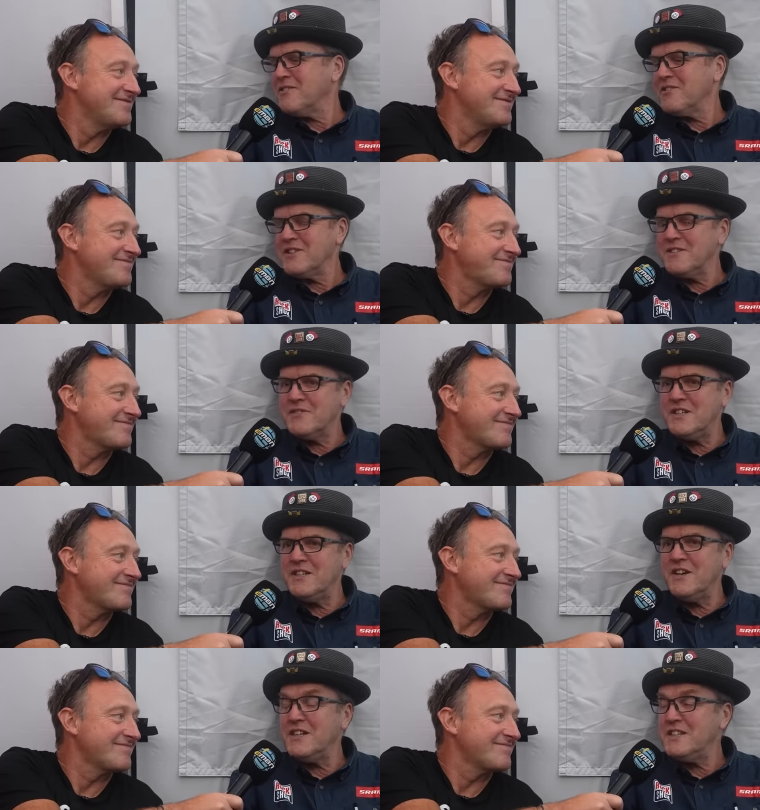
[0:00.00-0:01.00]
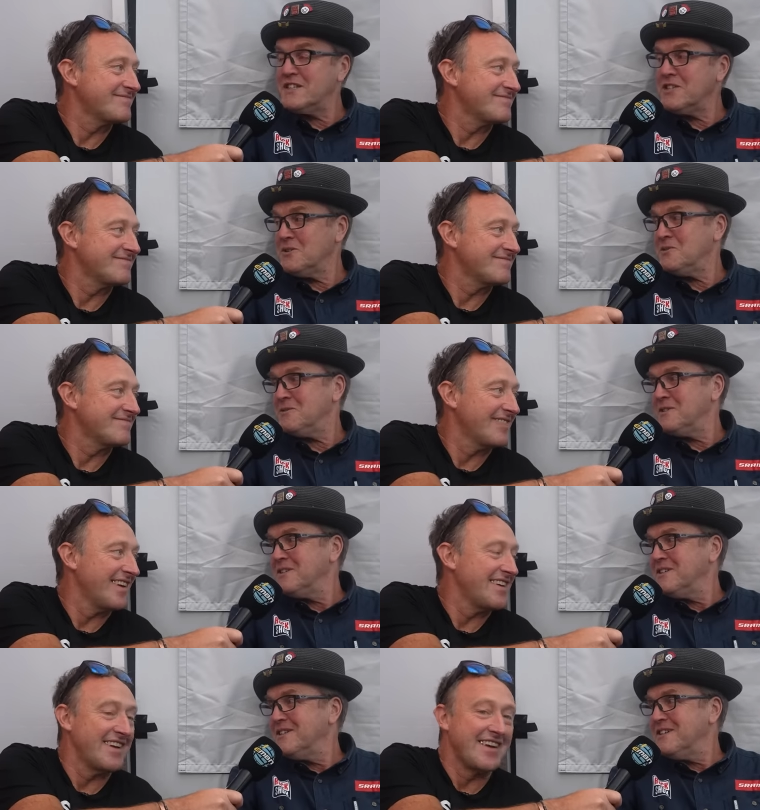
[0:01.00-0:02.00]
Speaker 1: level in ninety-two.
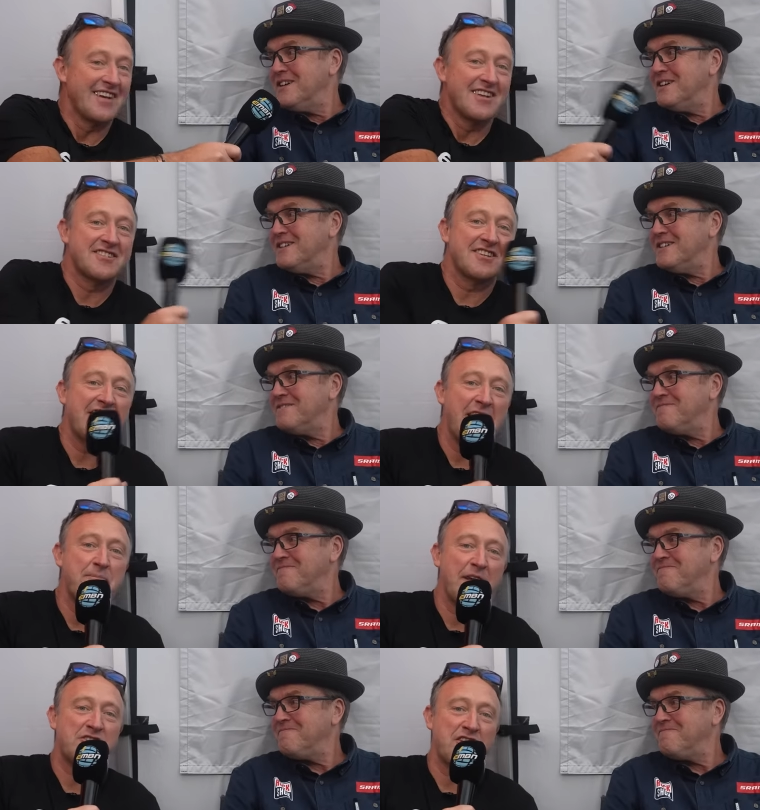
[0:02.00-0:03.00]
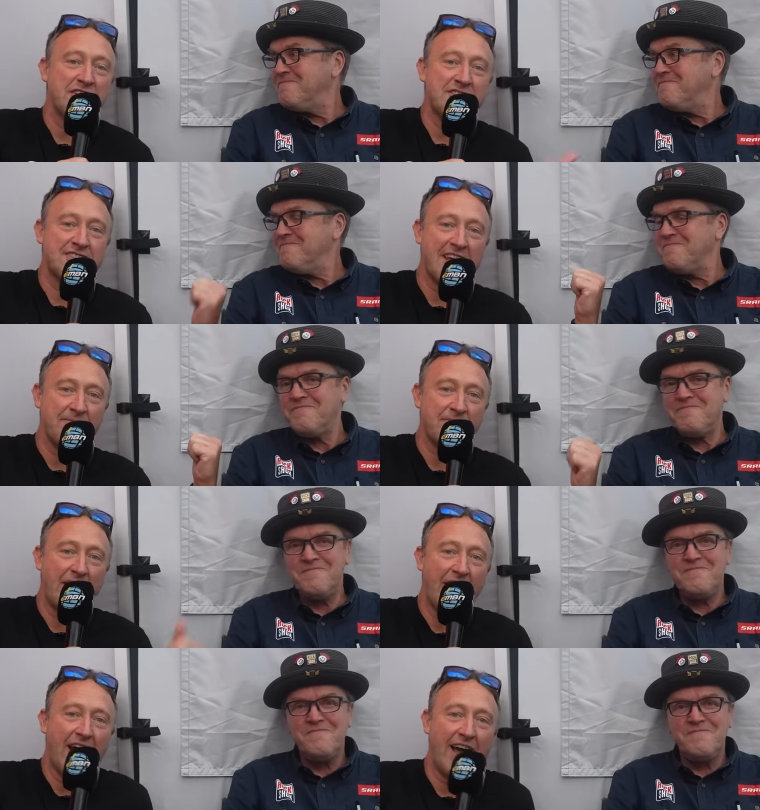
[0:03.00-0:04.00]
Speaker 2: So say a big cheers to Tim.
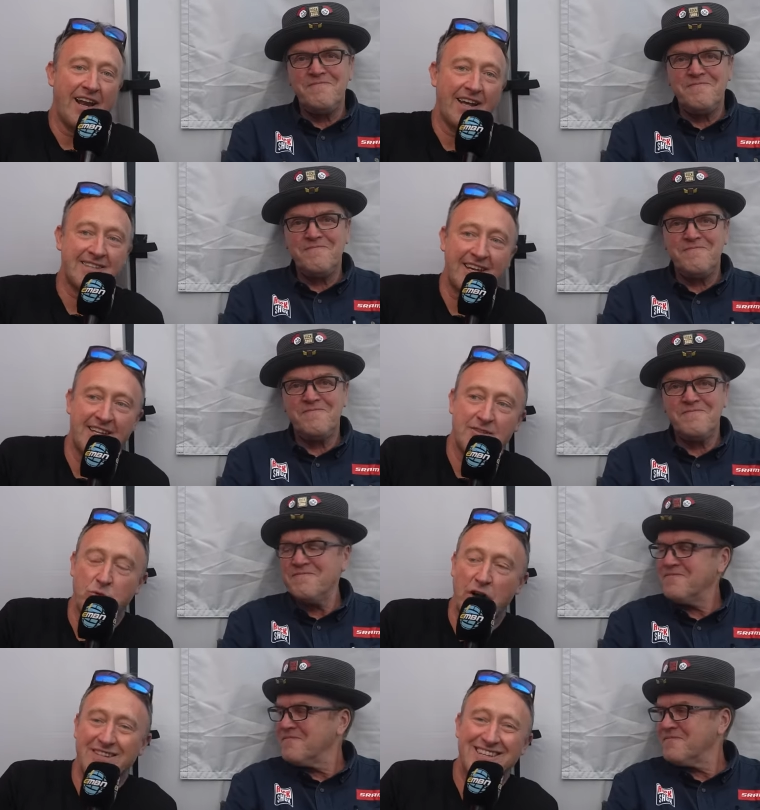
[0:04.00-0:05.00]
Uh, like I said, he's worked